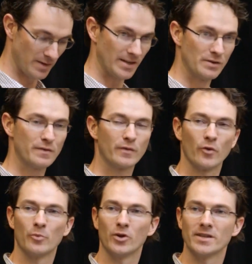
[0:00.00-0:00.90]
and
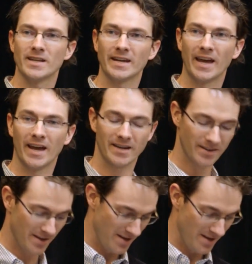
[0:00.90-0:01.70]
informal as I can.